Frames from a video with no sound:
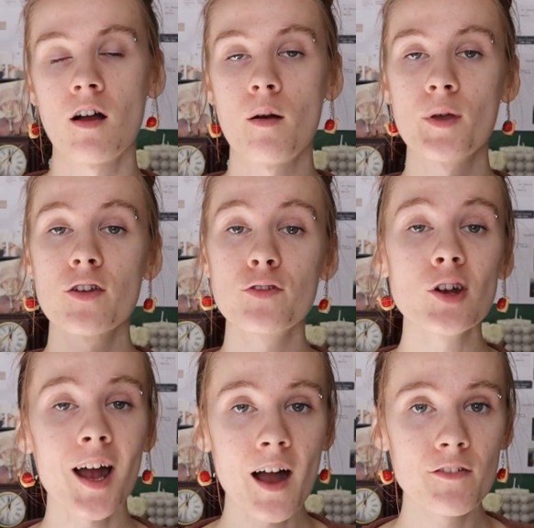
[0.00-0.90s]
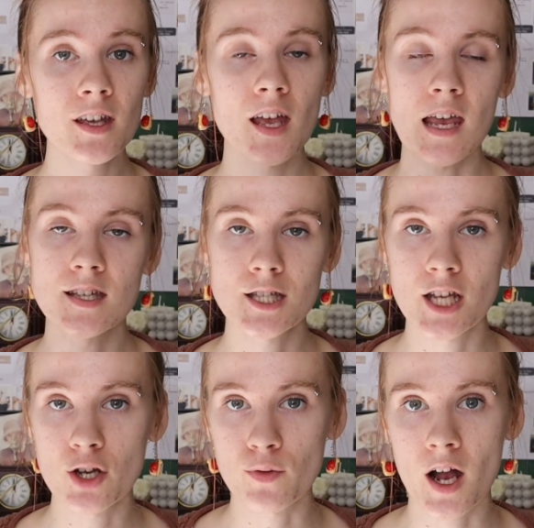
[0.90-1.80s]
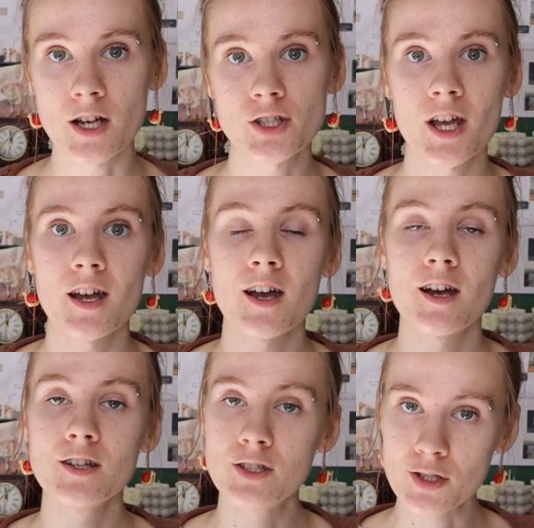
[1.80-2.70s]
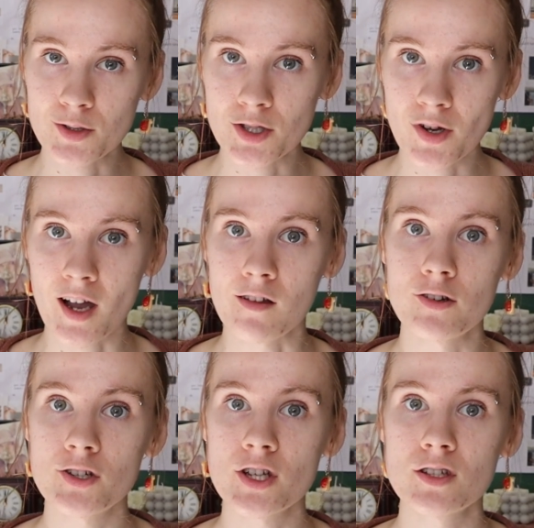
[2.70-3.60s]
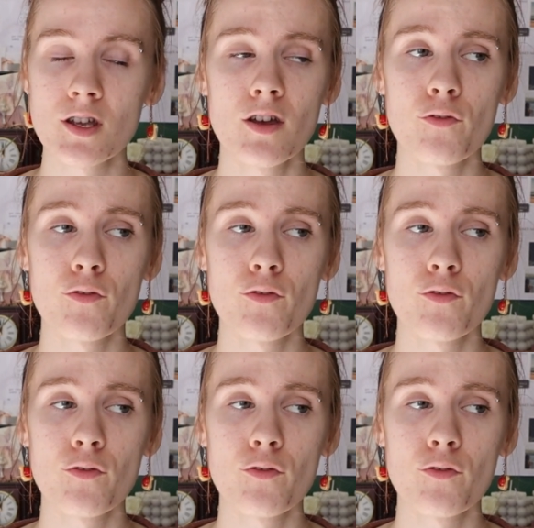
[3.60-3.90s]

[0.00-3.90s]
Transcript: If you're having a skin rash due to allergies,